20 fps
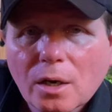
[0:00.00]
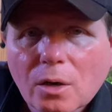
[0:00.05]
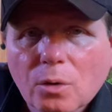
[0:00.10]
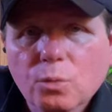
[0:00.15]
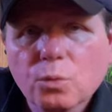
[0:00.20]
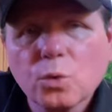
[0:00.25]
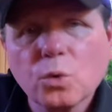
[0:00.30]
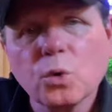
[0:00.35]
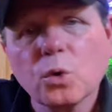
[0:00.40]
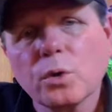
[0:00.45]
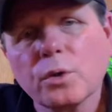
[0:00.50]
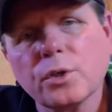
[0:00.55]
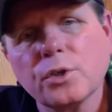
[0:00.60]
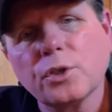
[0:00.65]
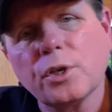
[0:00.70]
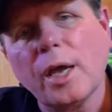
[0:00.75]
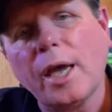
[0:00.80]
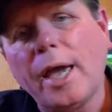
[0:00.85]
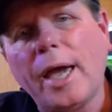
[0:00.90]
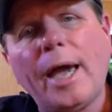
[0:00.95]
a rule that
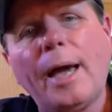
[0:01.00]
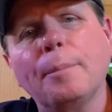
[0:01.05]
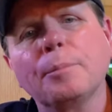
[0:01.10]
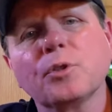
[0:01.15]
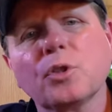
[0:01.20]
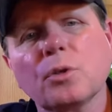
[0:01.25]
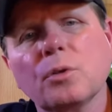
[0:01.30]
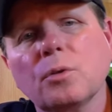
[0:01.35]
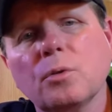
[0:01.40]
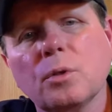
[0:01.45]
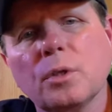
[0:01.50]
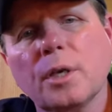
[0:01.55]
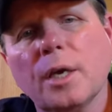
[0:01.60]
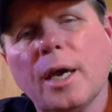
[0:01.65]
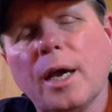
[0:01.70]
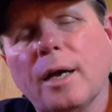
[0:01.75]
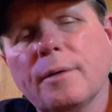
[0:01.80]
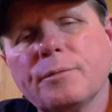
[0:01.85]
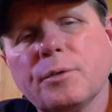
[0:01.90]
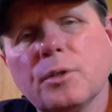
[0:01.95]
you absolutely
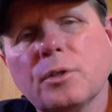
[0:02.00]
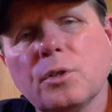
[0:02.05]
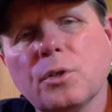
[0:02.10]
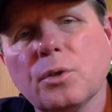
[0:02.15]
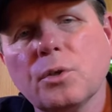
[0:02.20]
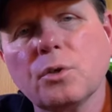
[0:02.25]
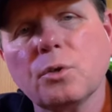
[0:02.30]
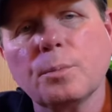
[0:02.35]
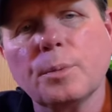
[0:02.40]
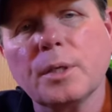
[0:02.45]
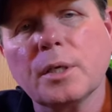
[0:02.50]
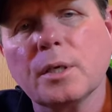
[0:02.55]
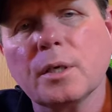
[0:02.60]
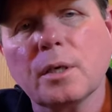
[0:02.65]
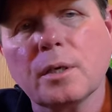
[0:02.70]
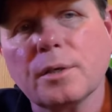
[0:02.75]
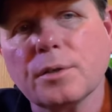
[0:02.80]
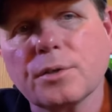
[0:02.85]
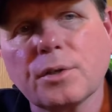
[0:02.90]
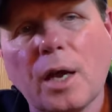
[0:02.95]
have to do,
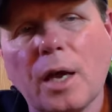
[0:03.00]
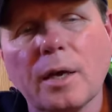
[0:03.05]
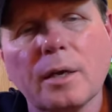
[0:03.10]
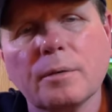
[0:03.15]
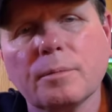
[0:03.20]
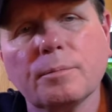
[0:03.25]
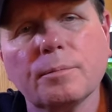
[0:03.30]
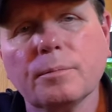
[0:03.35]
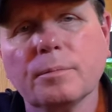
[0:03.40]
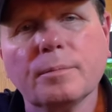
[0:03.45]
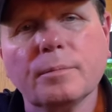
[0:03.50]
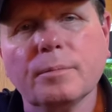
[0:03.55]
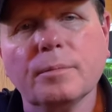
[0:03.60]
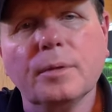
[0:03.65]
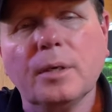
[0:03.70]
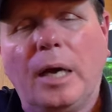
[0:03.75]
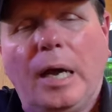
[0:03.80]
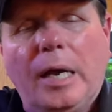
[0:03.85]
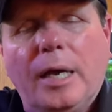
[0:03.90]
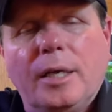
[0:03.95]
because
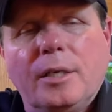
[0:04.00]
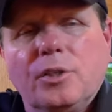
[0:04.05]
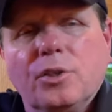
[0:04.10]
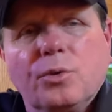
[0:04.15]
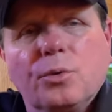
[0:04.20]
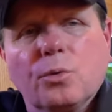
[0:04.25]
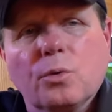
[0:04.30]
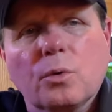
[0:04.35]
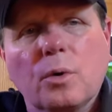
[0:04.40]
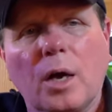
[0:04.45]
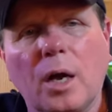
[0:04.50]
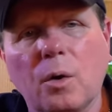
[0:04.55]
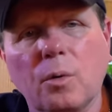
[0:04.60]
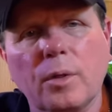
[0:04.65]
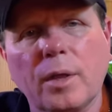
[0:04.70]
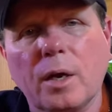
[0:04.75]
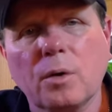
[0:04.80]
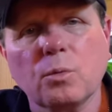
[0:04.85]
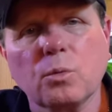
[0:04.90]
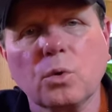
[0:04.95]
I screw around with
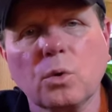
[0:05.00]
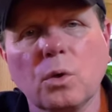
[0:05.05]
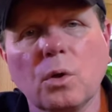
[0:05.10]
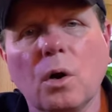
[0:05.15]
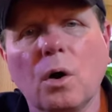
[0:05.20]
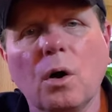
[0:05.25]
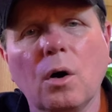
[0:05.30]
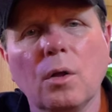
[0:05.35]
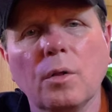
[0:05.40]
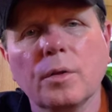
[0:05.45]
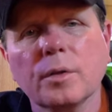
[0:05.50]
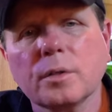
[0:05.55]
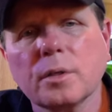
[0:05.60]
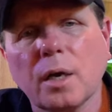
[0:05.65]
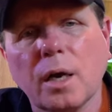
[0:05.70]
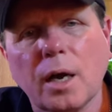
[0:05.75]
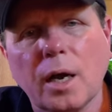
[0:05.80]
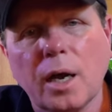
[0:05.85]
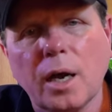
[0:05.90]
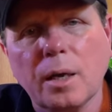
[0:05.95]
that rule all the
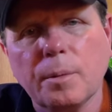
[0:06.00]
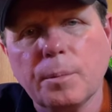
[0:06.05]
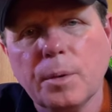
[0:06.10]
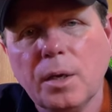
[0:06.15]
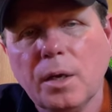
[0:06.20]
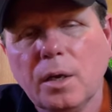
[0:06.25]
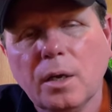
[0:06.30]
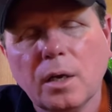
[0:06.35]
time,